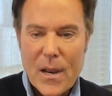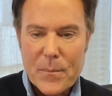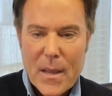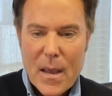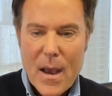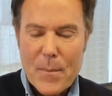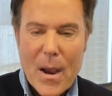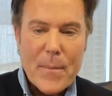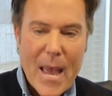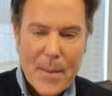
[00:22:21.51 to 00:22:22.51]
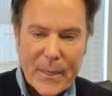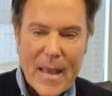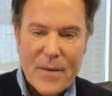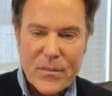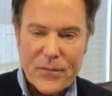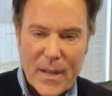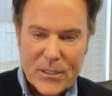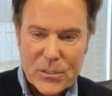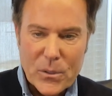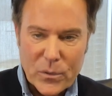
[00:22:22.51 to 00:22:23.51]
I'm I'm, I'm happy to have the
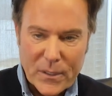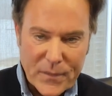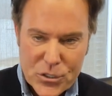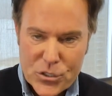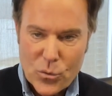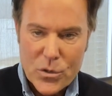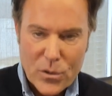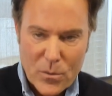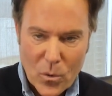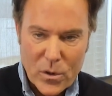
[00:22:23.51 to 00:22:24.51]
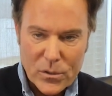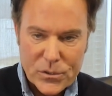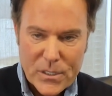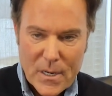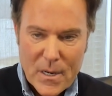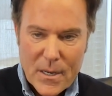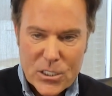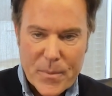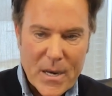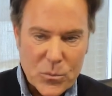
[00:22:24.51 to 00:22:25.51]
flexibility of these short term orders,
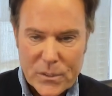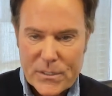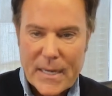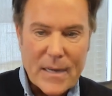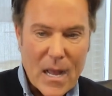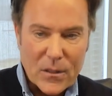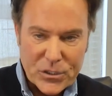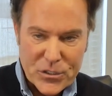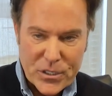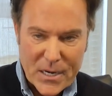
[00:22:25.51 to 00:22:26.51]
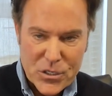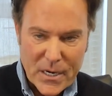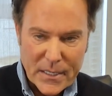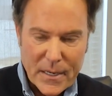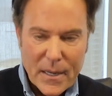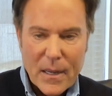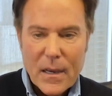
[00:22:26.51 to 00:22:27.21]
especially with technology changing.